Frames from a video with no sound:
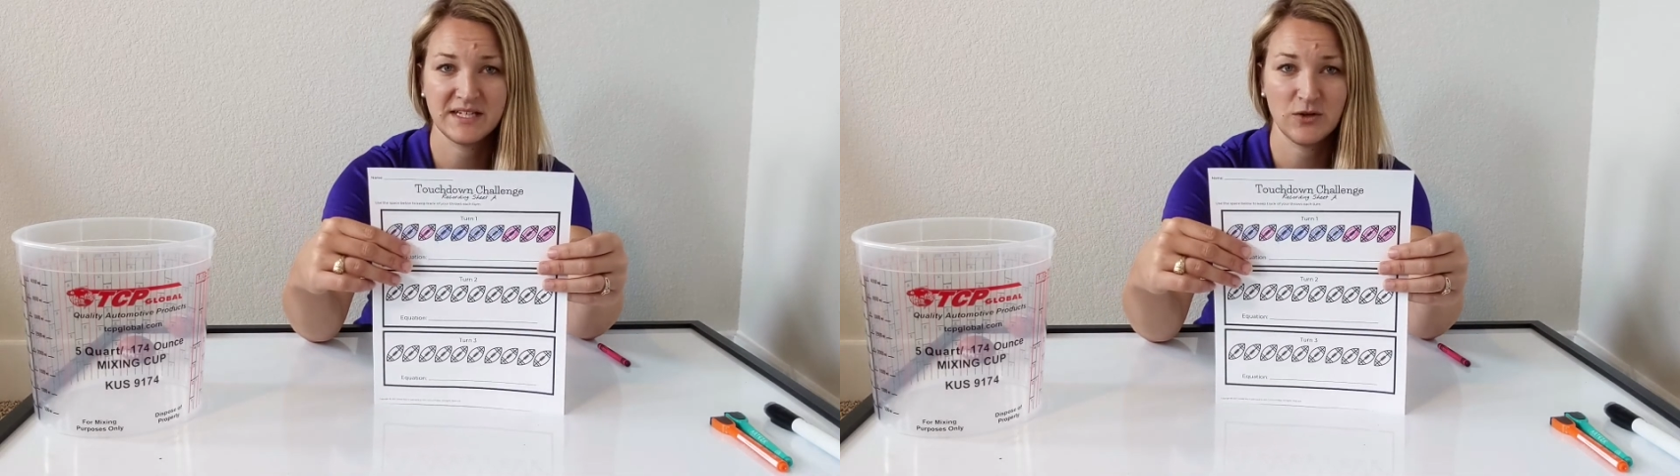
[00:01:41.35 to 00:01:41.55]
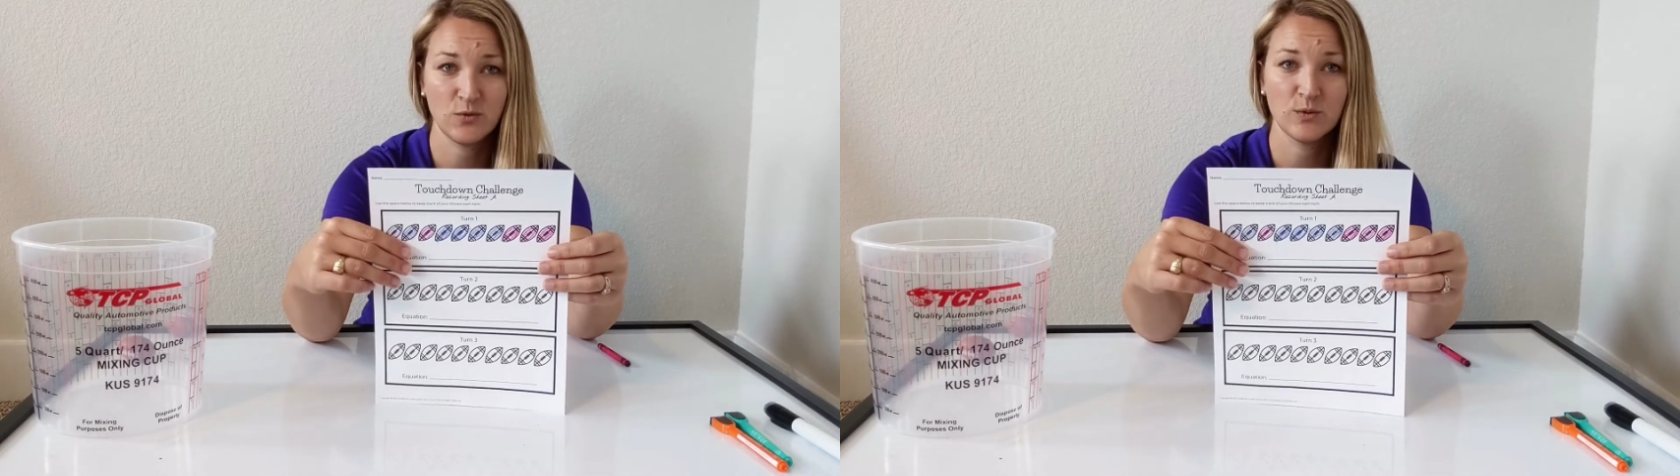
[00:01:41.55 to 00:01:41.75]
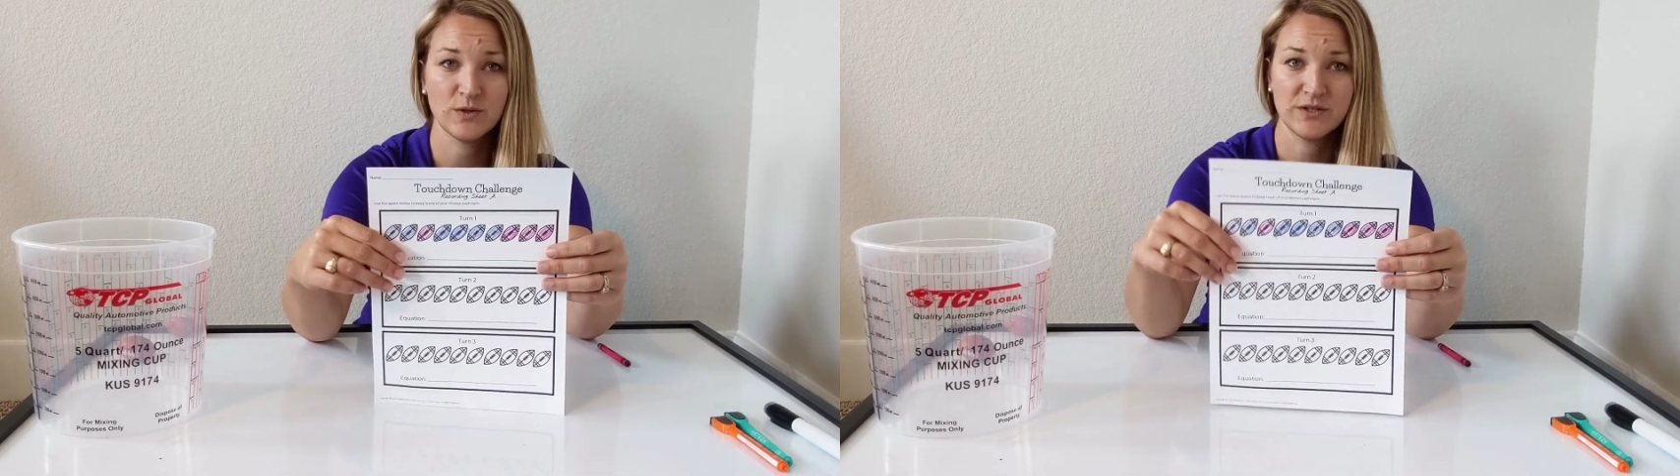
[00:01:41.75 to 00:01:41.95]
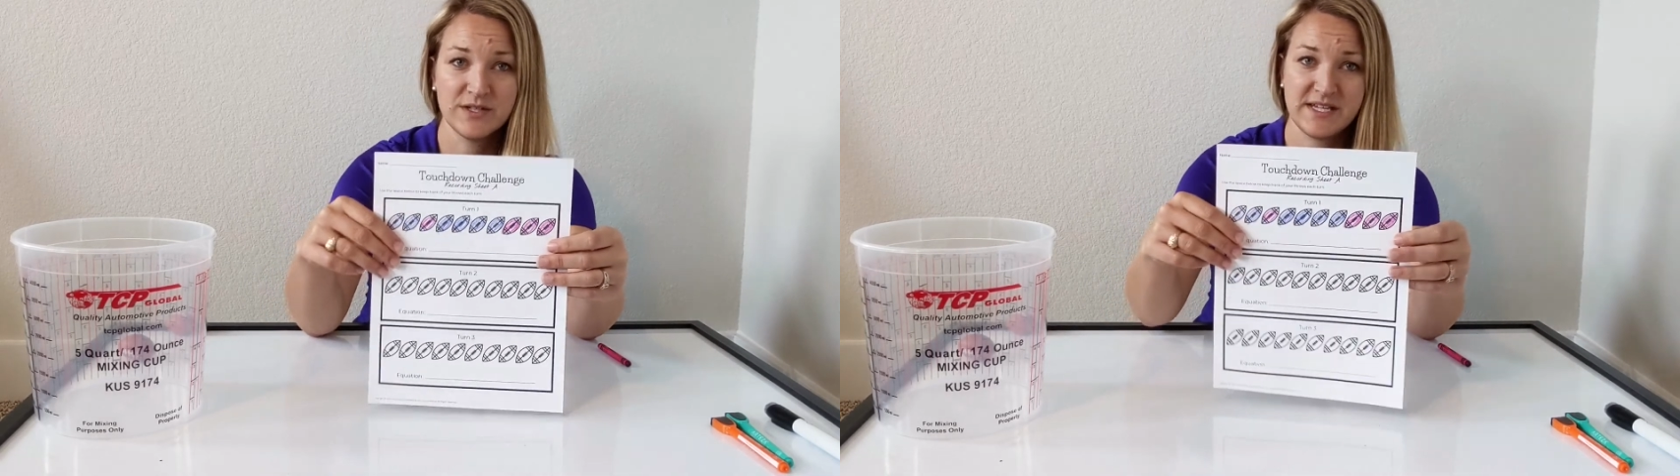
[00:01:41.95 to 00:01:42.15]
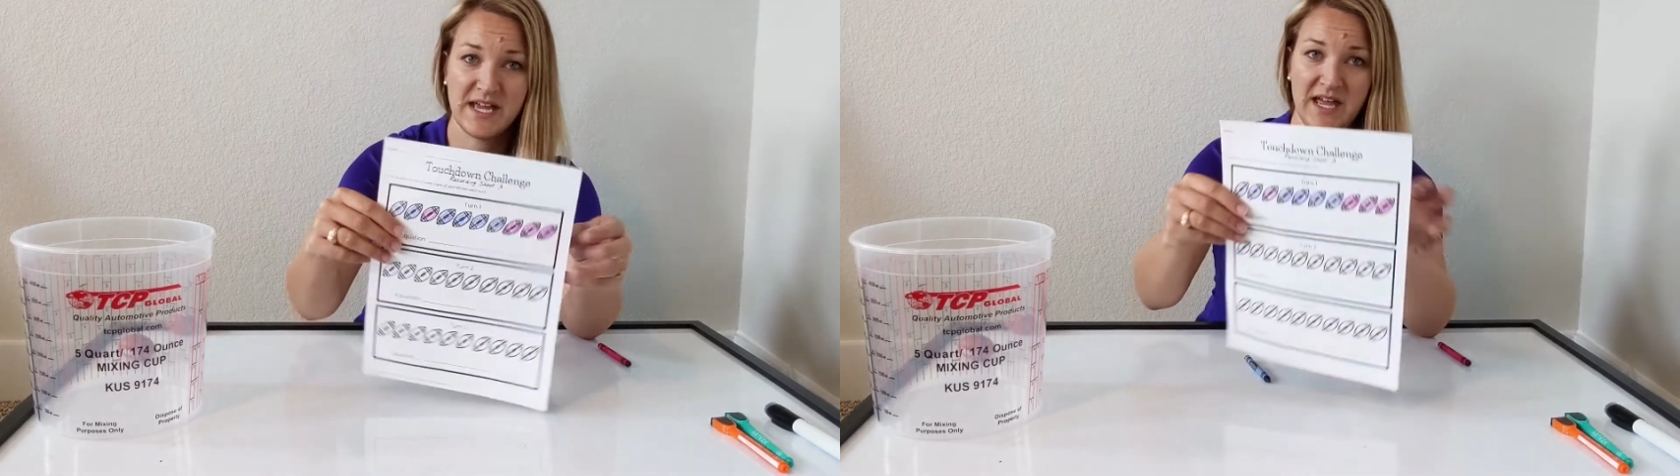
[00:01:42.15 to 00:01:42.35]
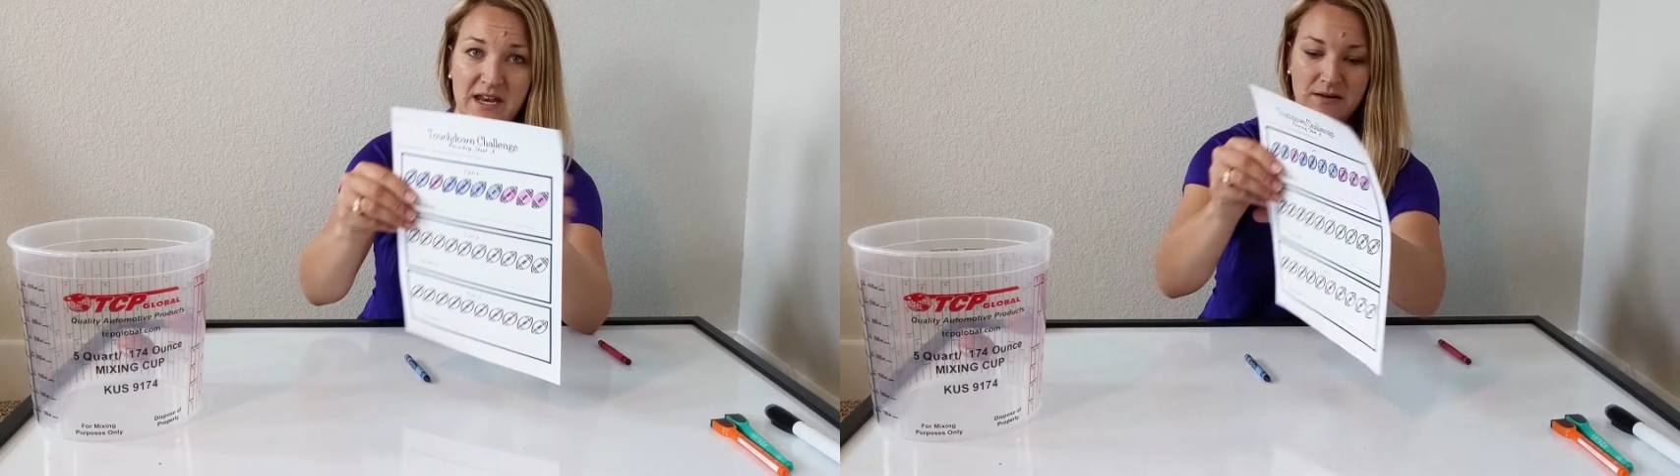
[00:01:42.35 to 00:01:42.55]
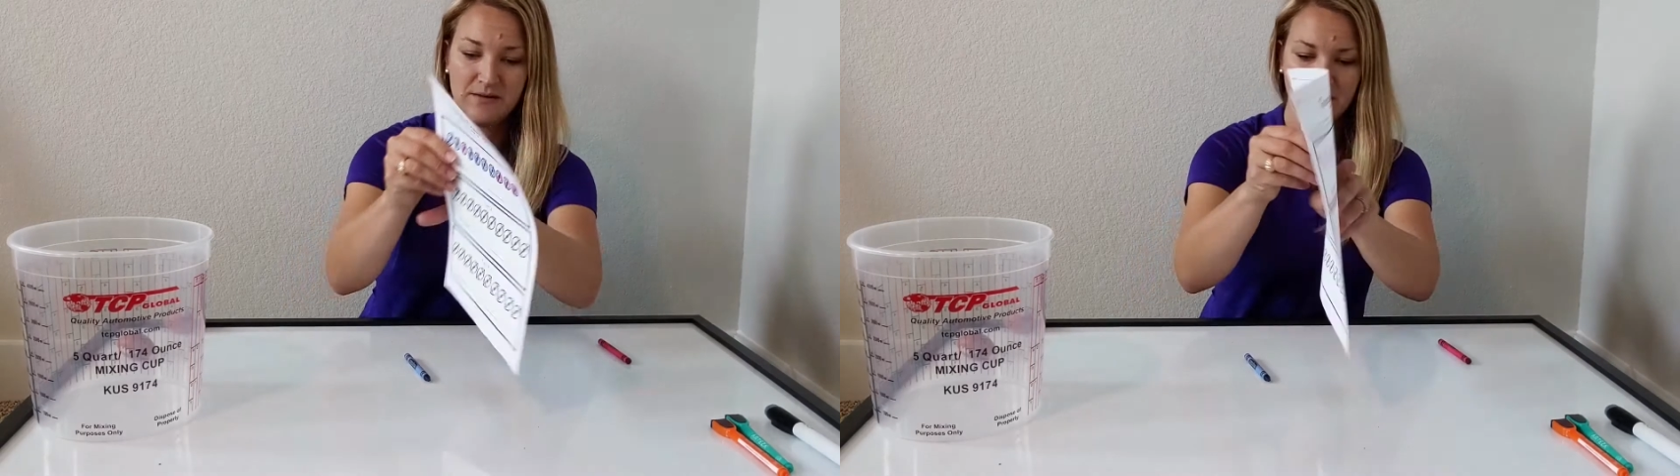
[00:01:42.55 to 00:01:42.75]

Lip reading: equal 10.